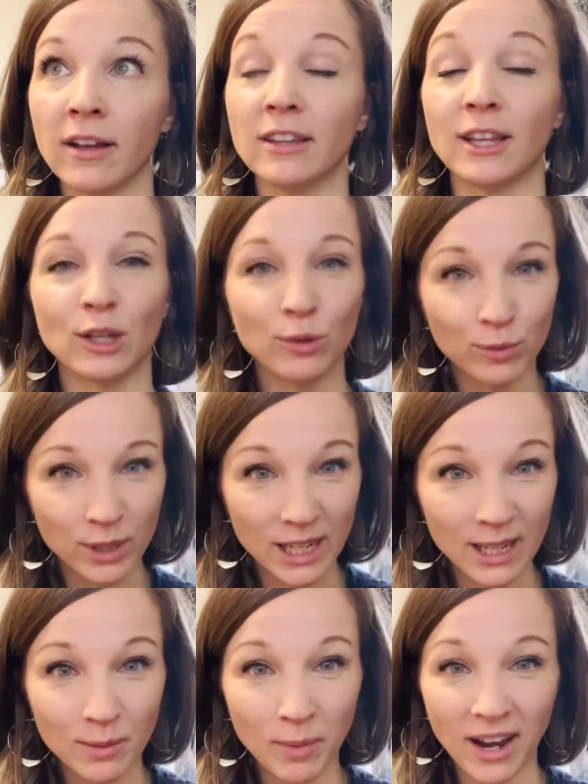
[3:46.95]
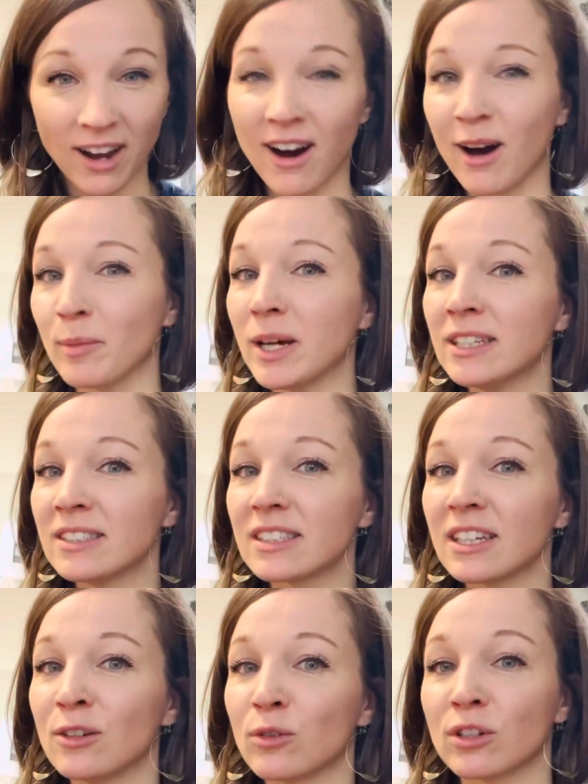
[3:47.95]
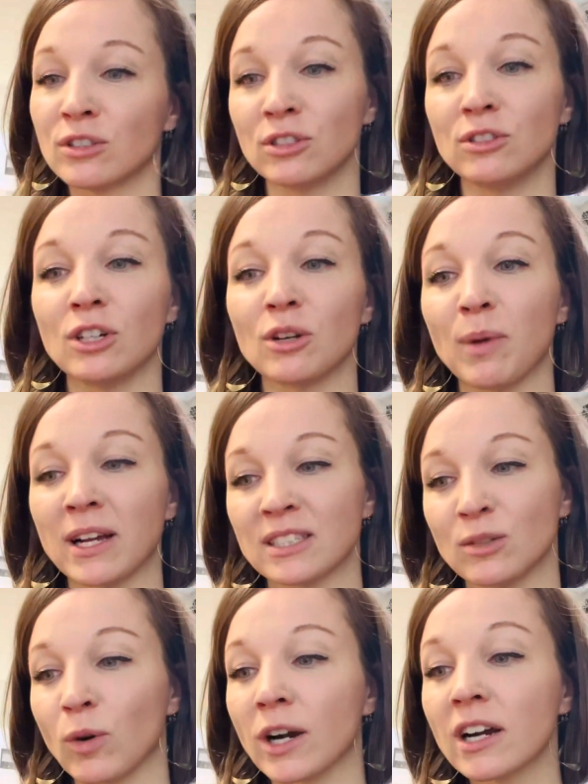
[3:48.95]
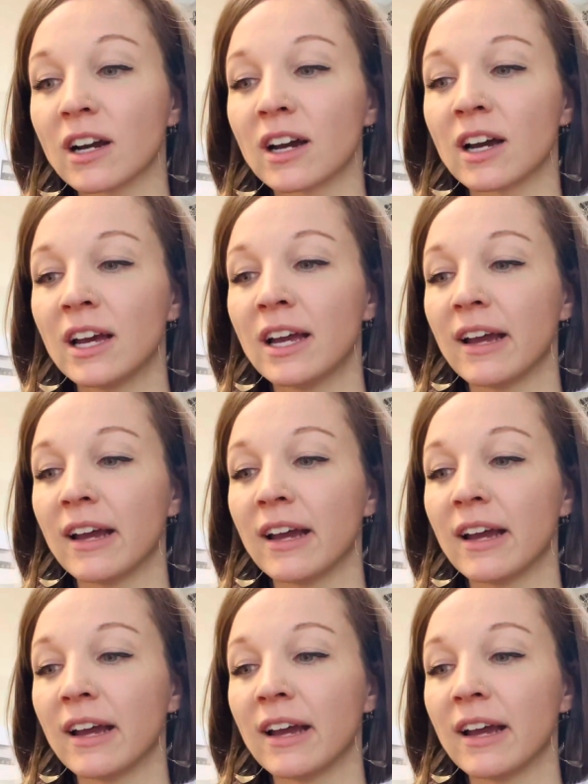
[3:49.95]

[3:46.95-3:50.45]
that you need my comments in order to do your best work,